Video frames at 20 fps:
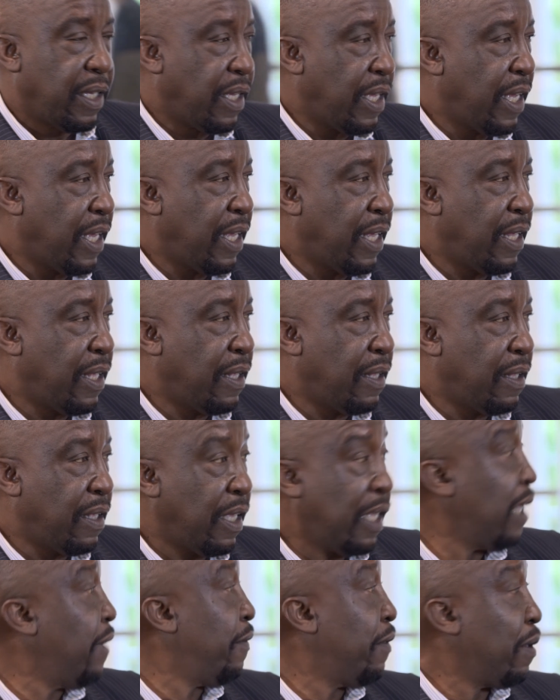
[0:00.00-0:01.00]
and
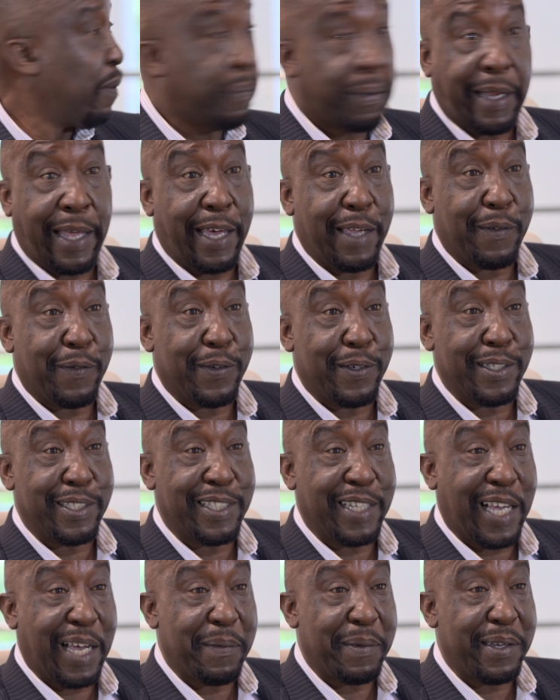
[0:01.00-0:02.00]
even applied for a
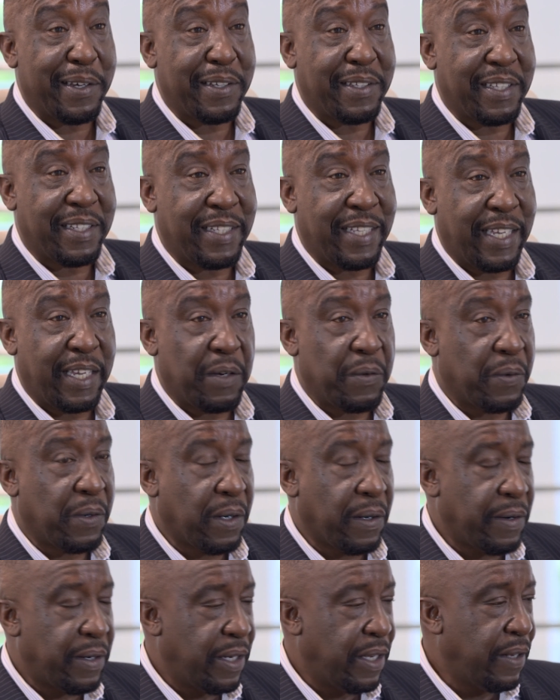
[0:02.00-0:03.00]
job here today at
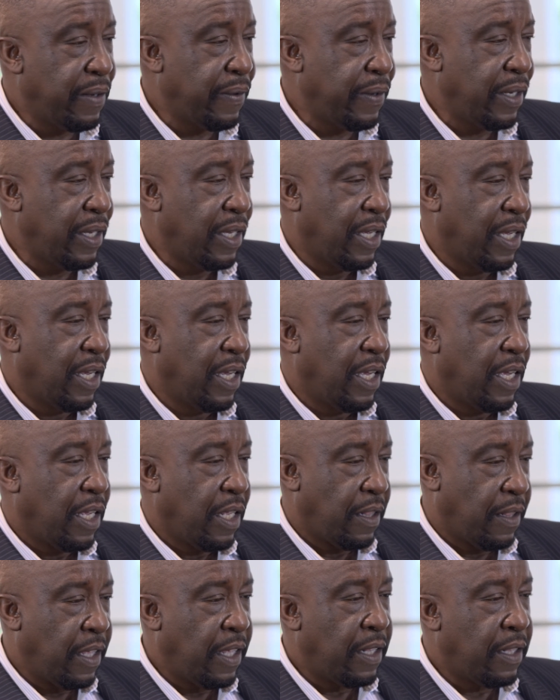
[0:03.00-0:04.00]
Warren Henry,
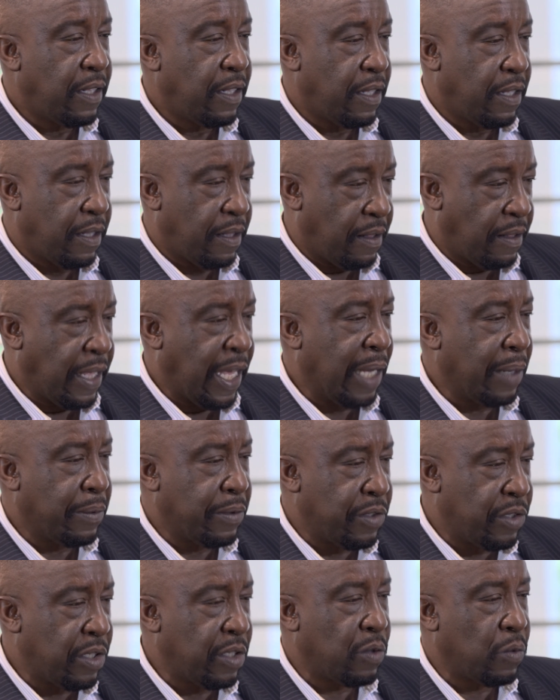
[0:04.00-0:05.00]
then that
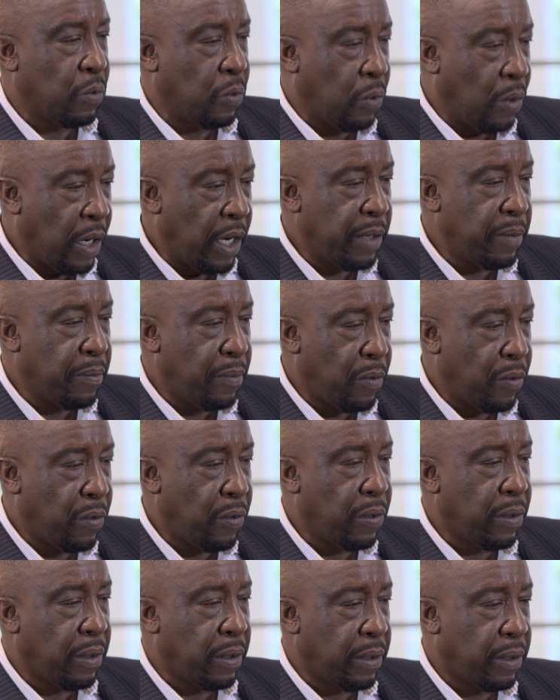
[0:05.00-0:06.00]
was just one
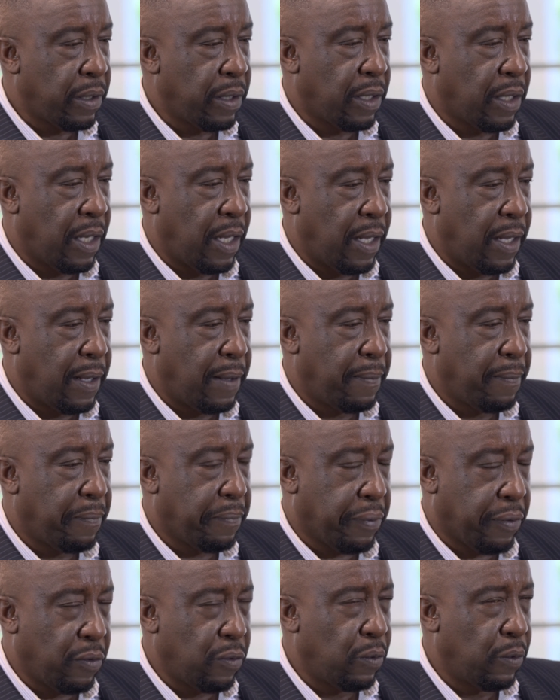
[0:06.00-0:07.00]
more
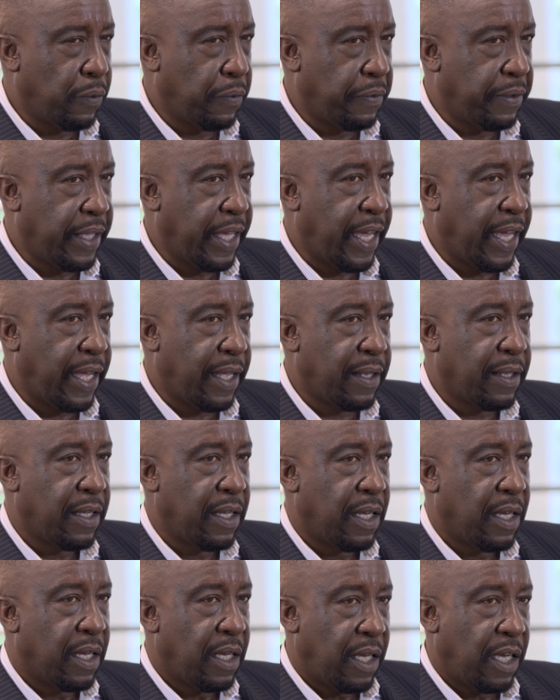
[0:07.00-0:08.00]
proof that
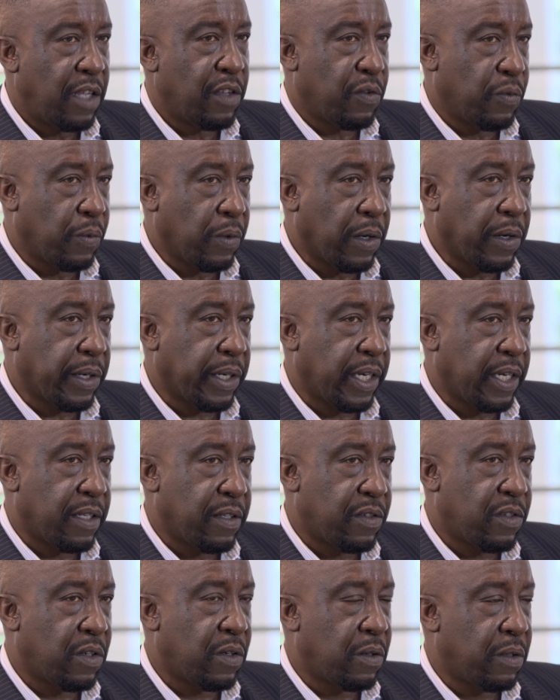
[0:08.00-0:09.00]
it's working.
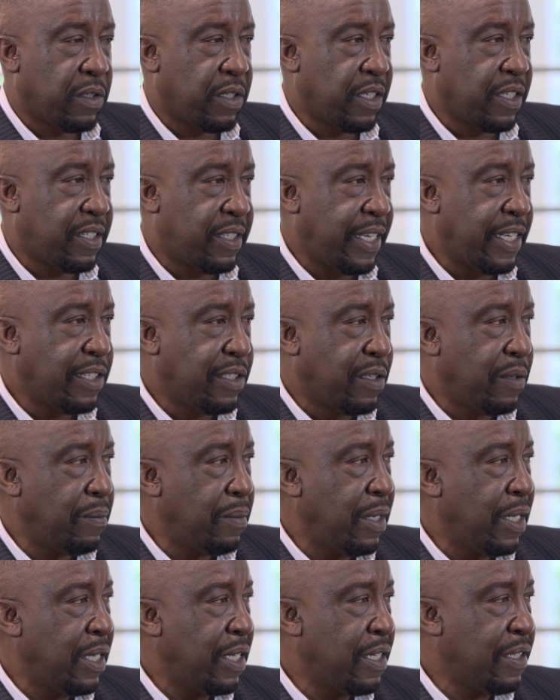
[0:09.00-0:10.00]
So success to
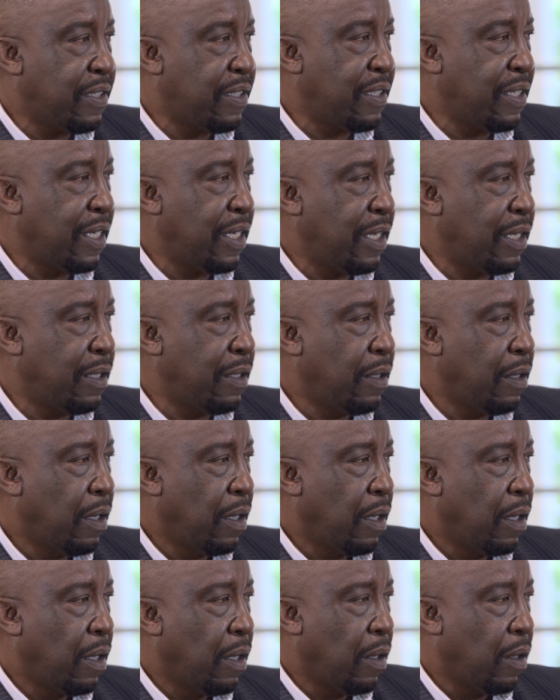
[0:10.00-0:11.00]
me is seeing
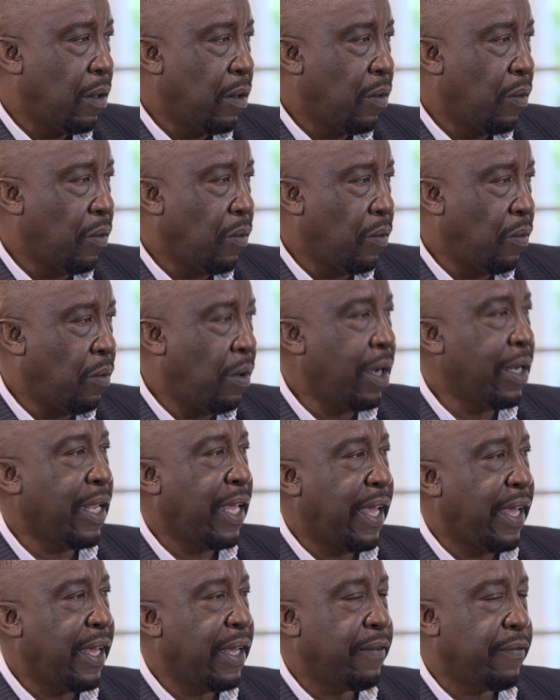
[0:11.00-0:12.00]
what
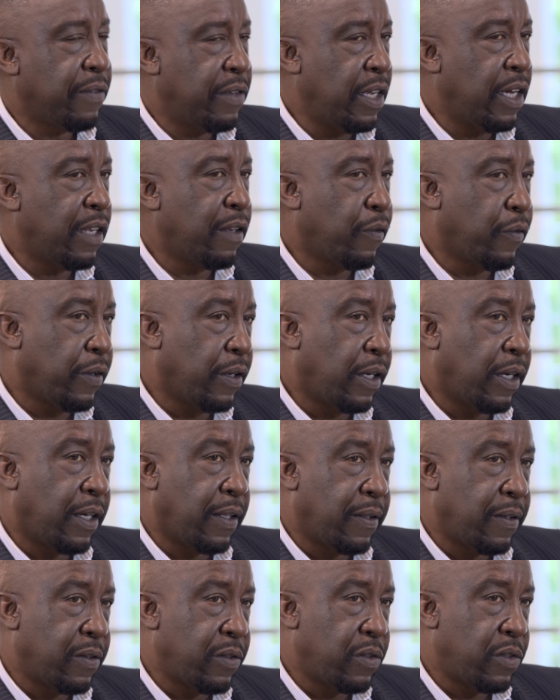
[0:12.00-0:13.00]
I have done for
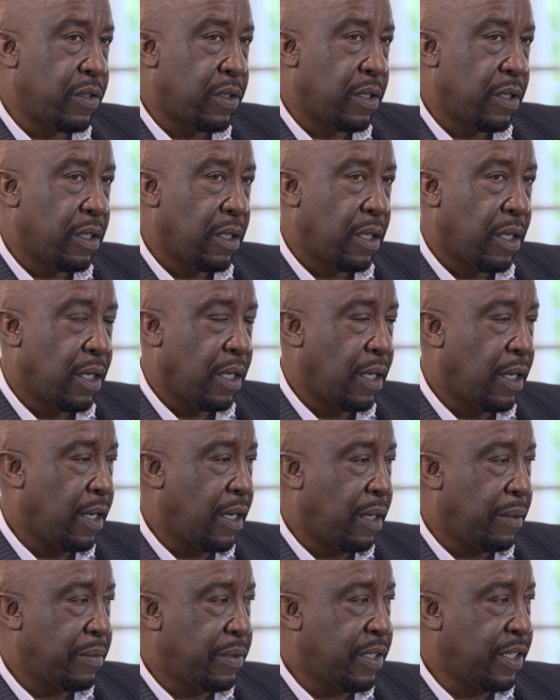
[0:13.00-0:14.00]
others.
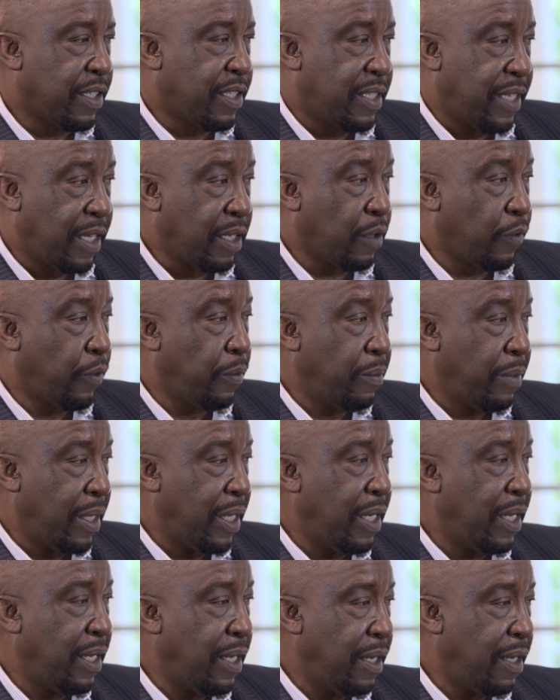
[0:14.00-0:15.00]
Success for
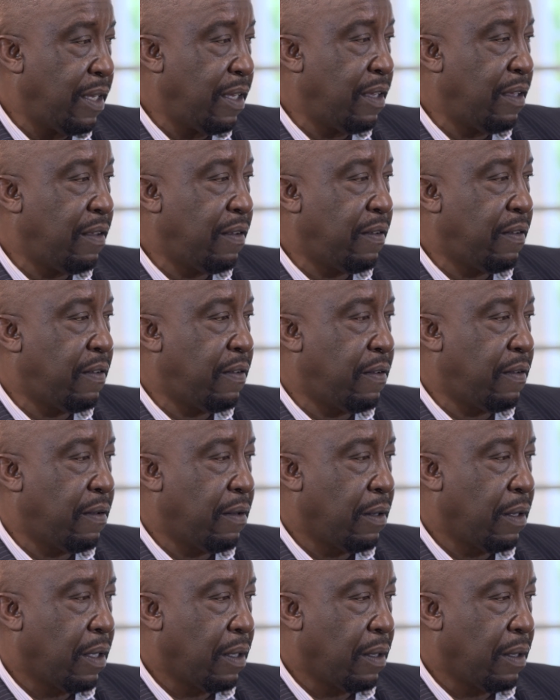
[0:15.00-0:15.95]
me is